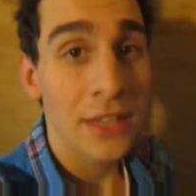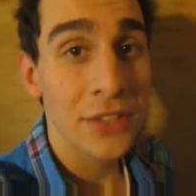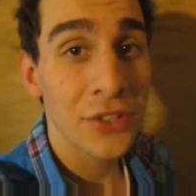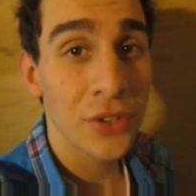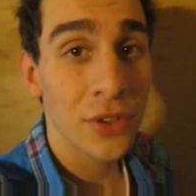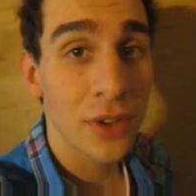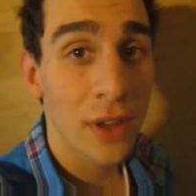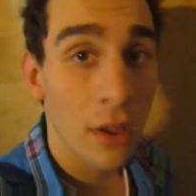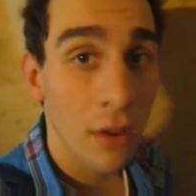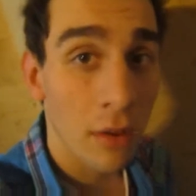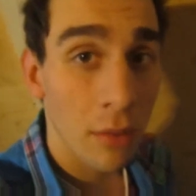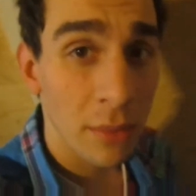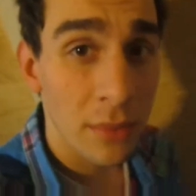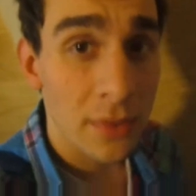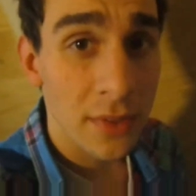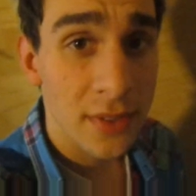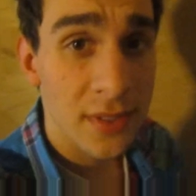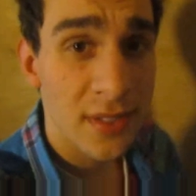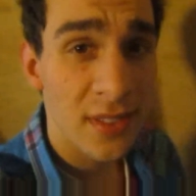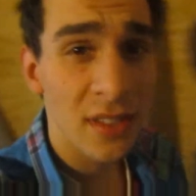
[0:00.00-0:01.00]
As you're now able
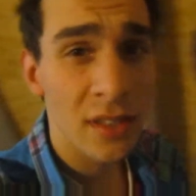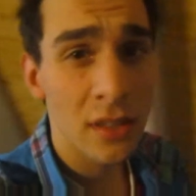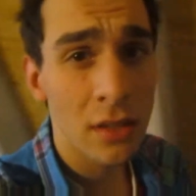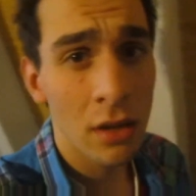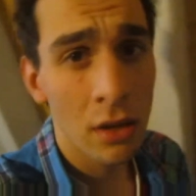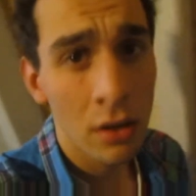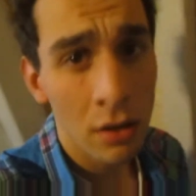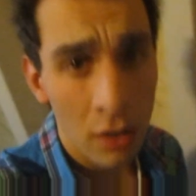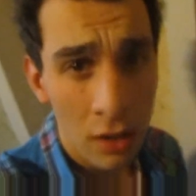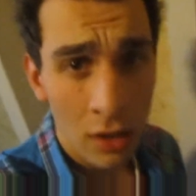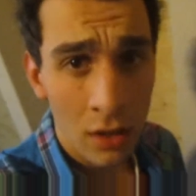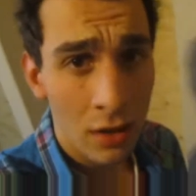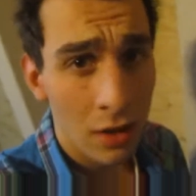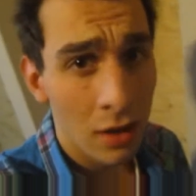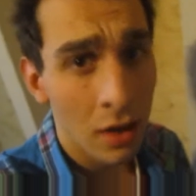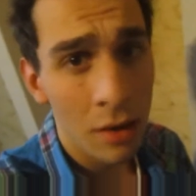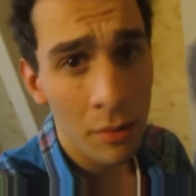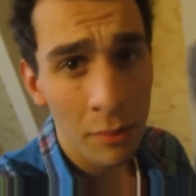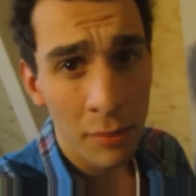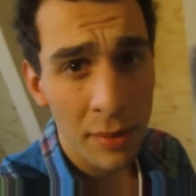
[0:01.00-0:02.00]
to see,
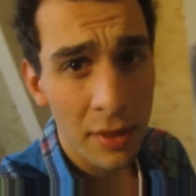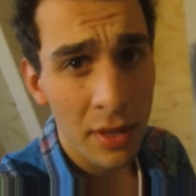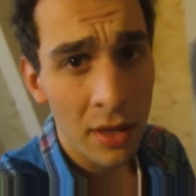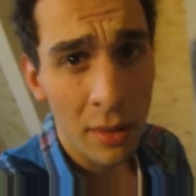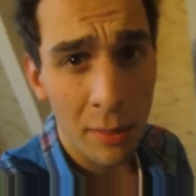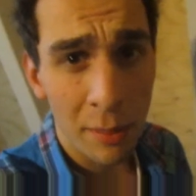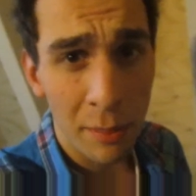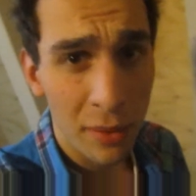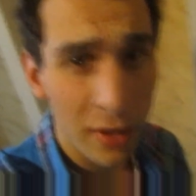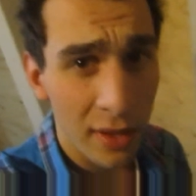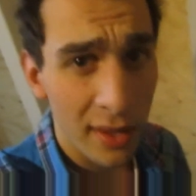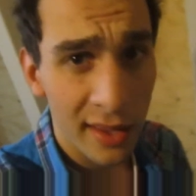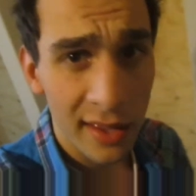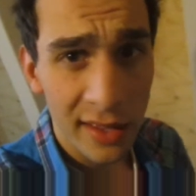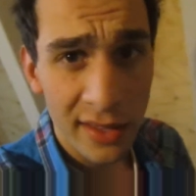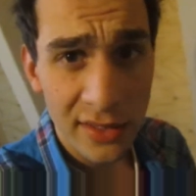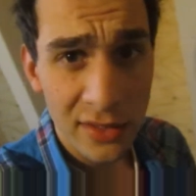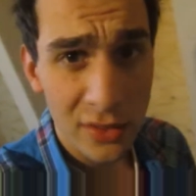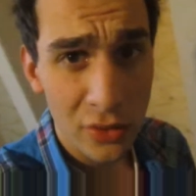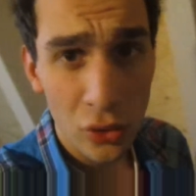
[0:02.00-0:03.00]
I'm being a
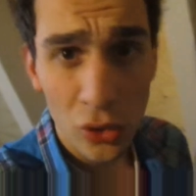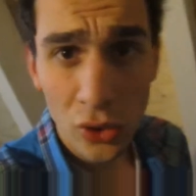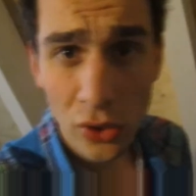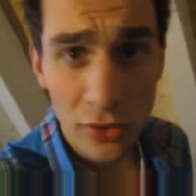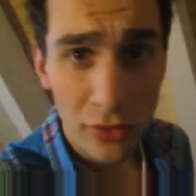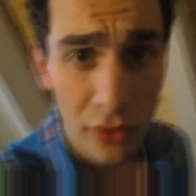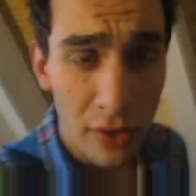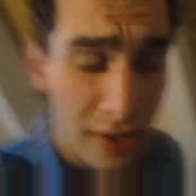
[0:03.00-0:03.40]
big-ass nerd